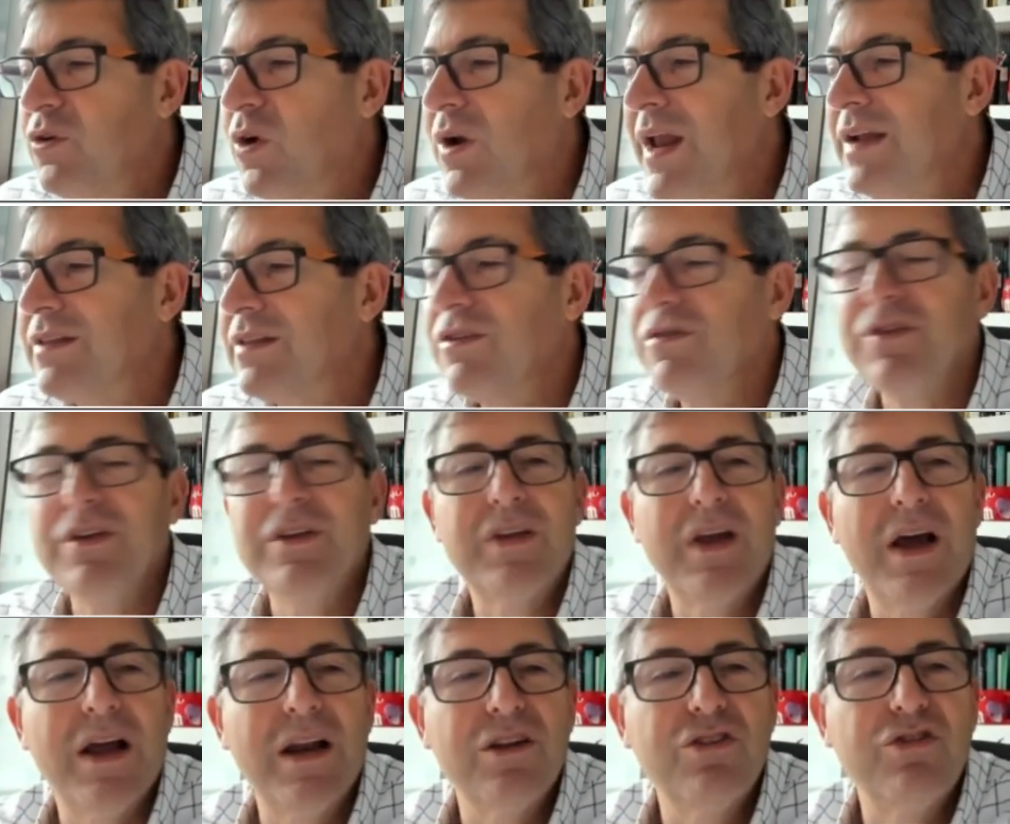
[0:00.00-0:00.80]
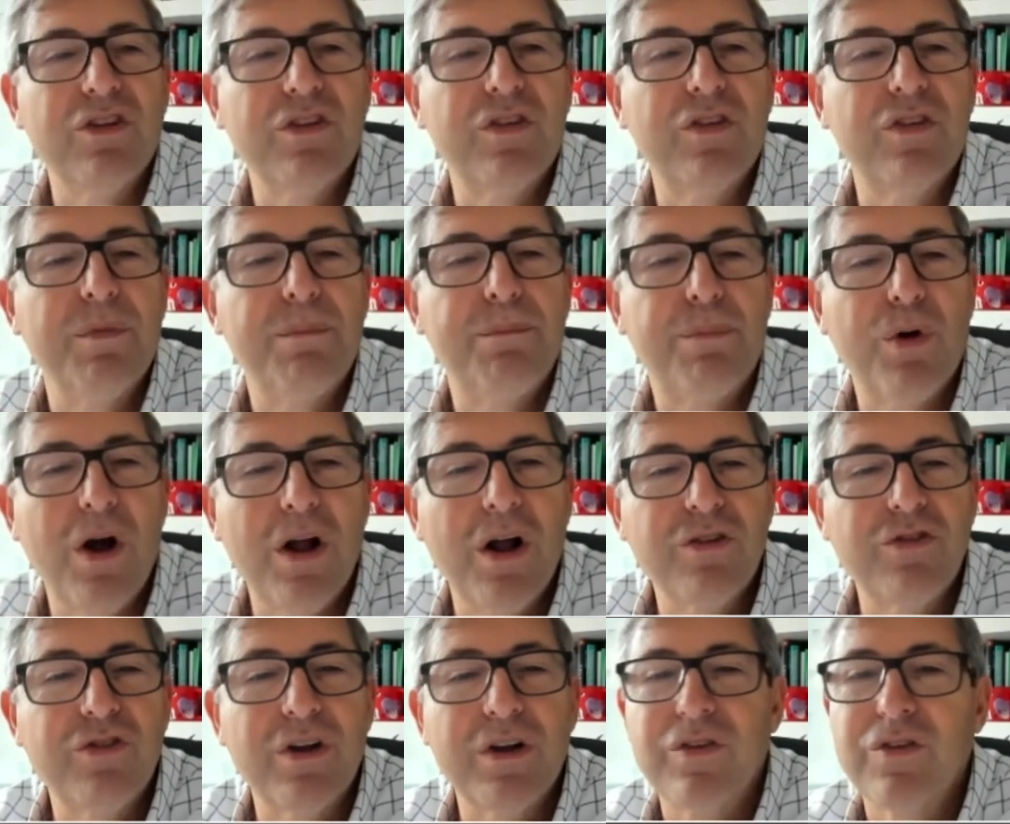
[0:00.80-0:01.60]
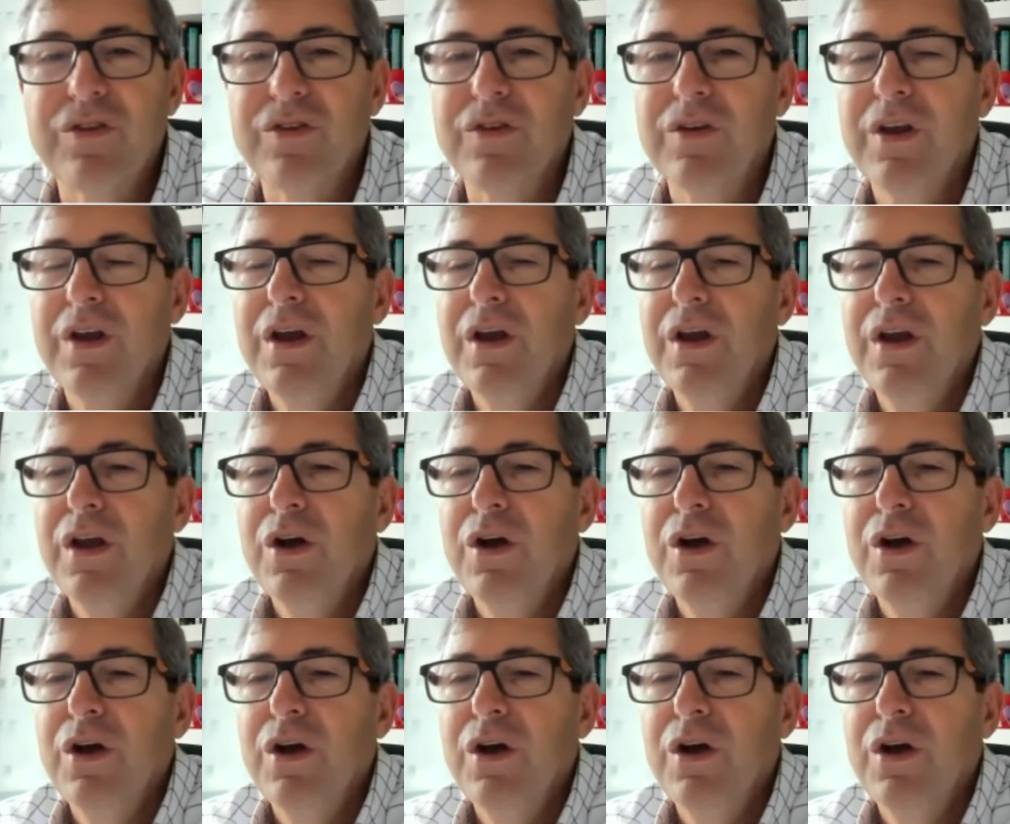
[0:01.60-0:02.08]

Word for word: collective intelligence projects